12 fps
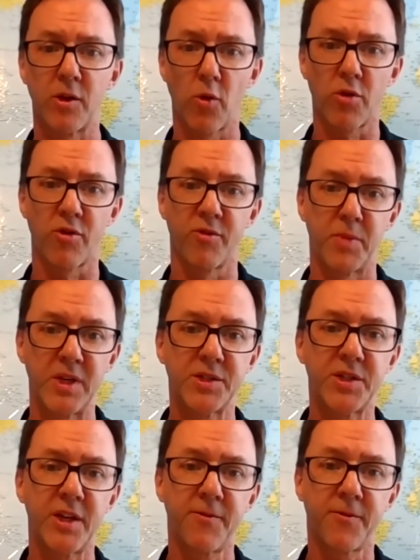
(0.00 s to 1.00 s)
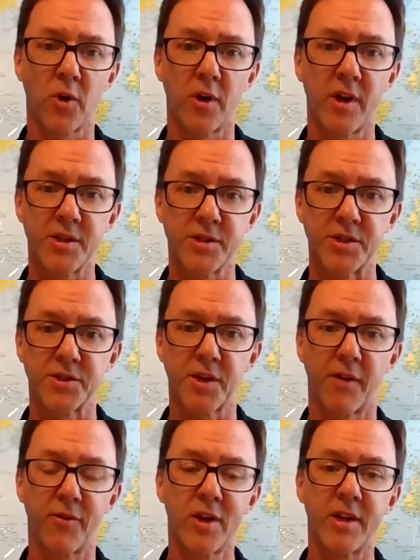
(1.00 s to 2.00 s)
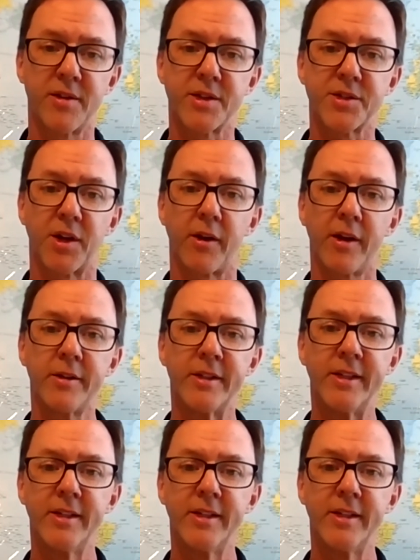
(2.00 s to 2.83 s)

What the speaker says: the Order of BC for his discovery in this area.